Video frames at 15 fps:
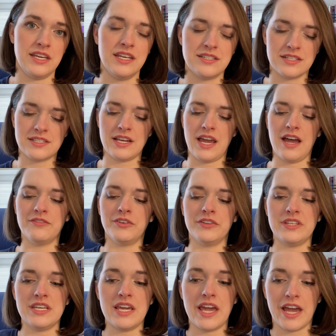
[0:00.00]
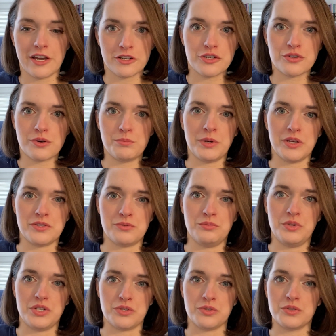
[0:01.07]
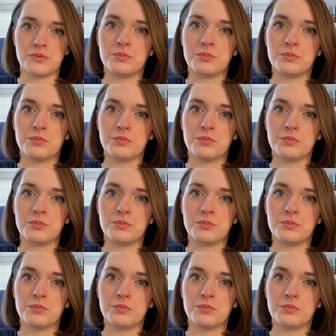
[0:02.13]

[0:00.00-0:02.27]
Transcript: It doesn't have all the extra bells and whistles,